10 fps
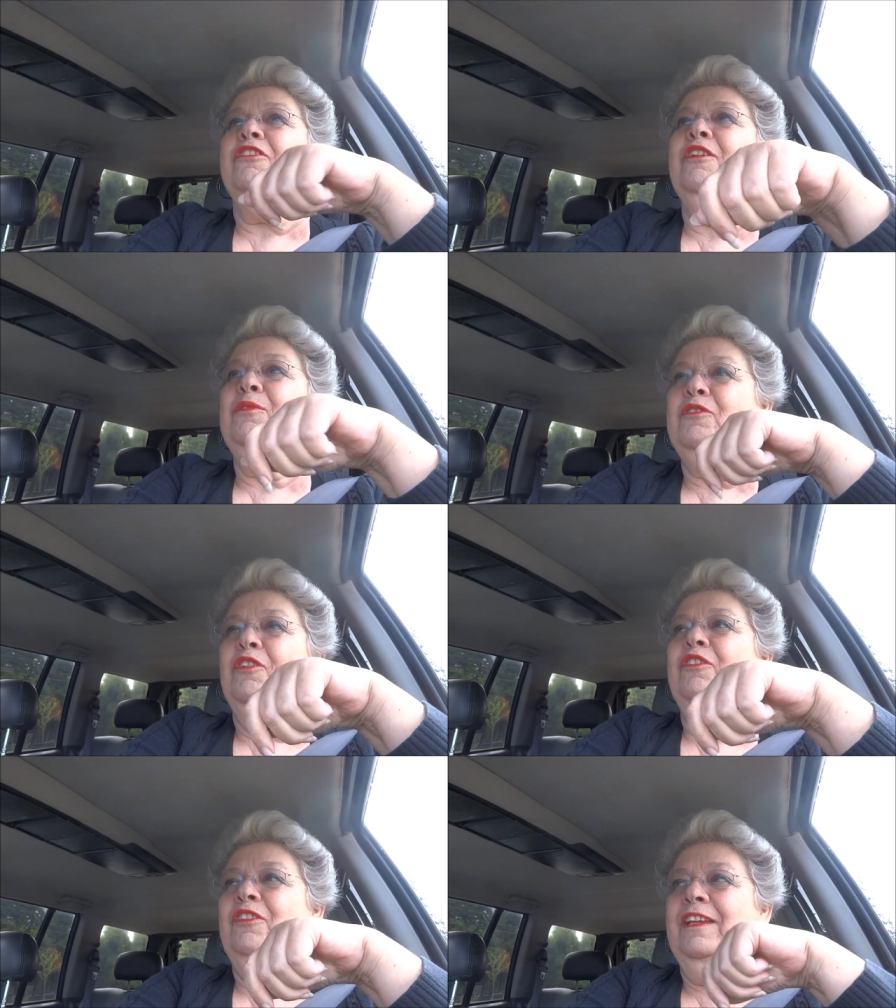you know, was
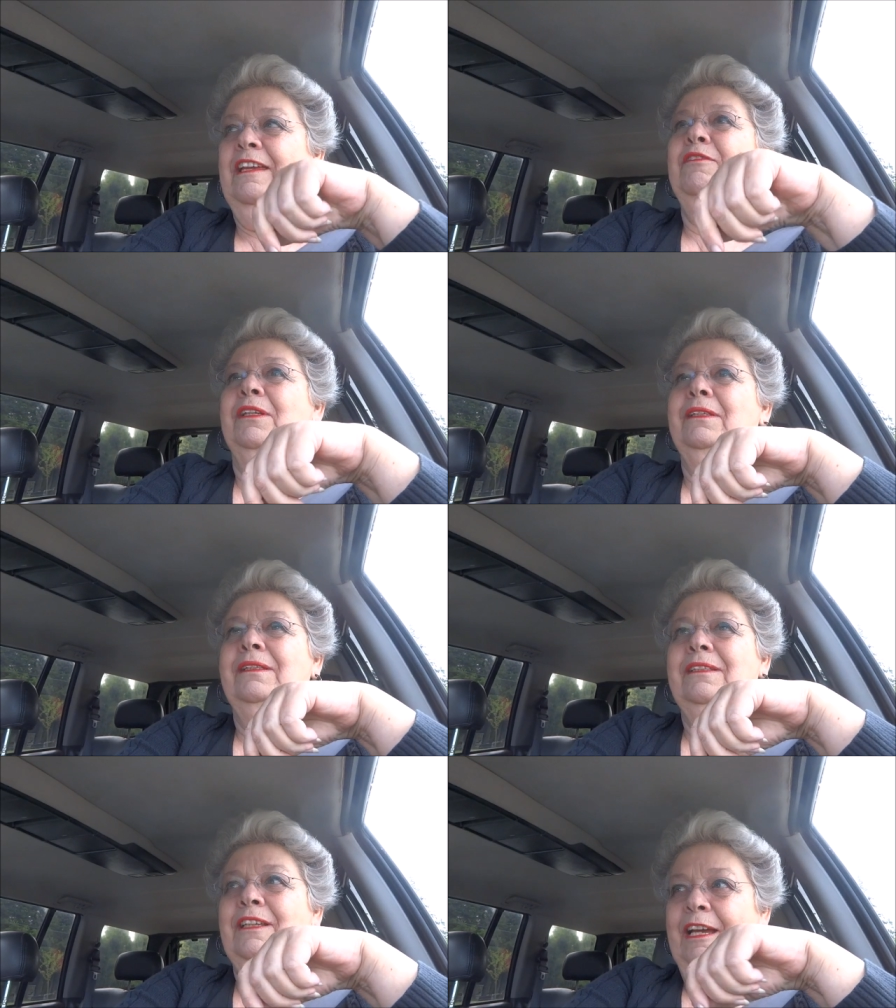not a given.
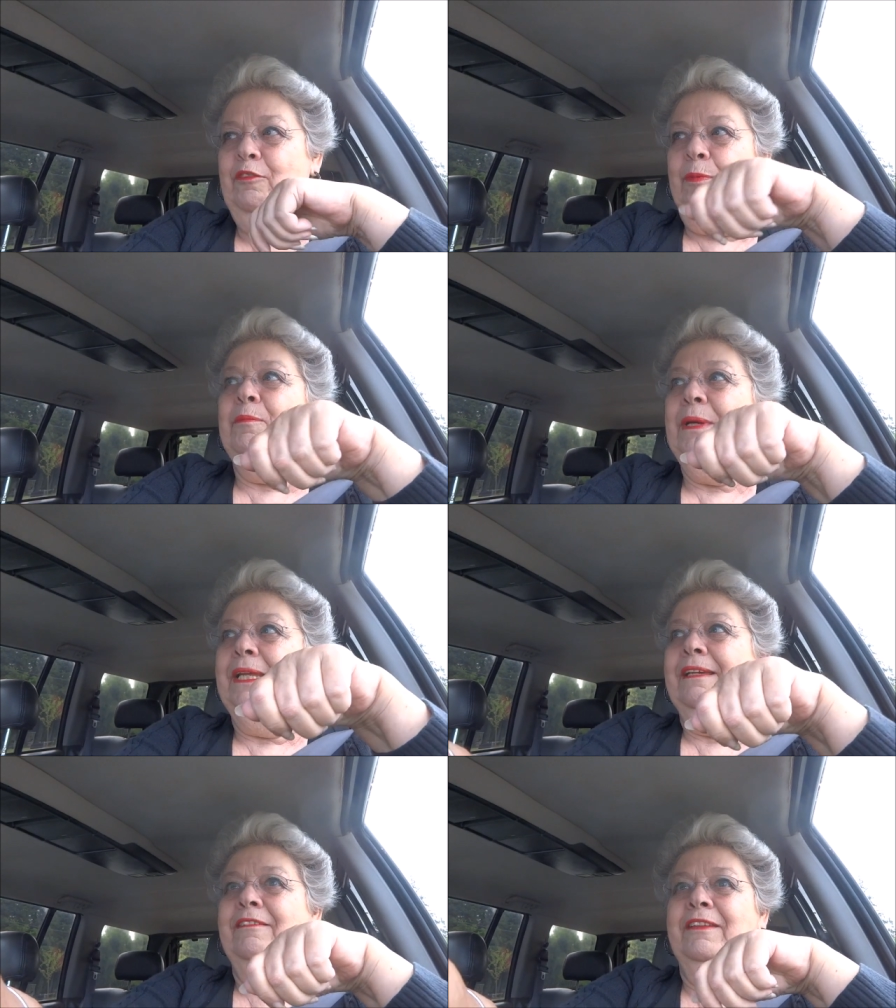You had to put
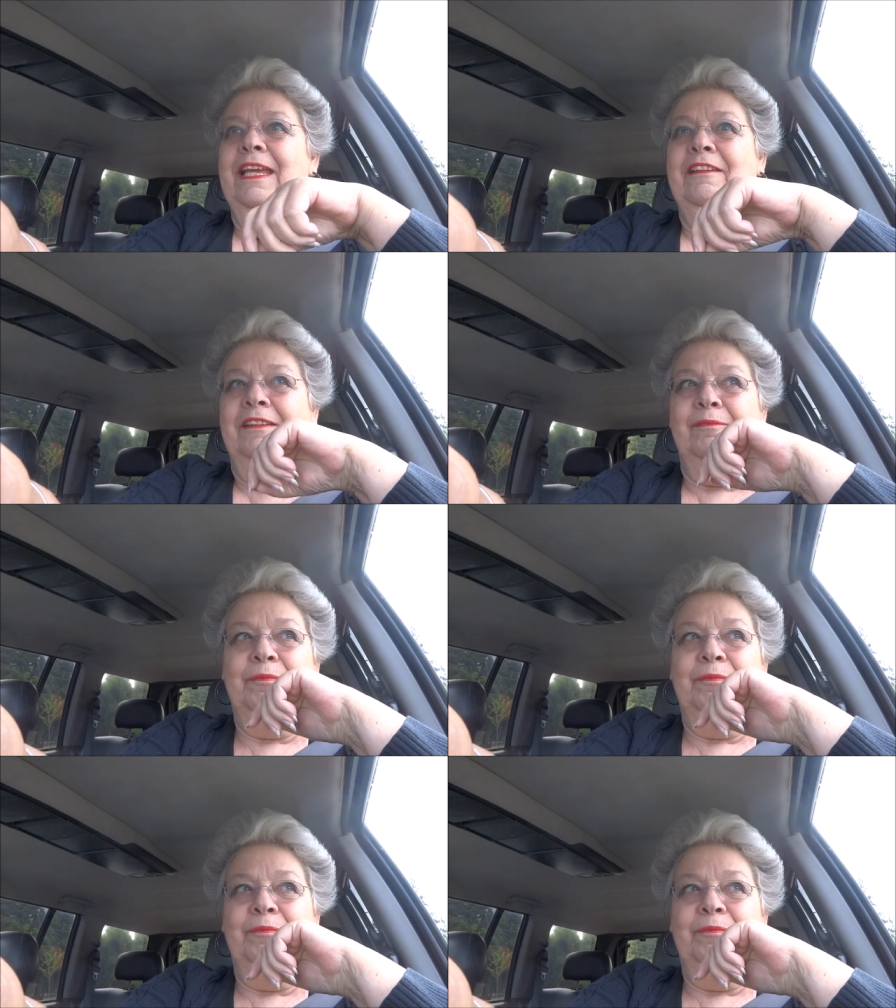money in to get it.